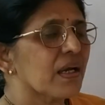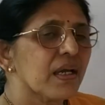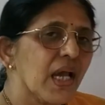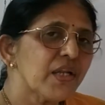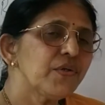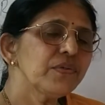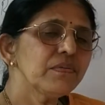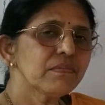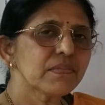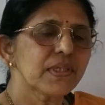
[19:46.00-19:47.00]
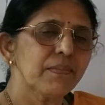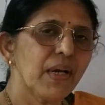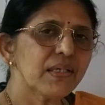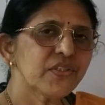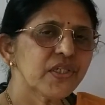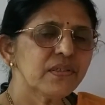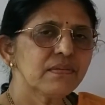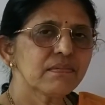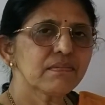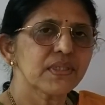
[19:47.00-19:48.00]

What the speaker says: can you imagine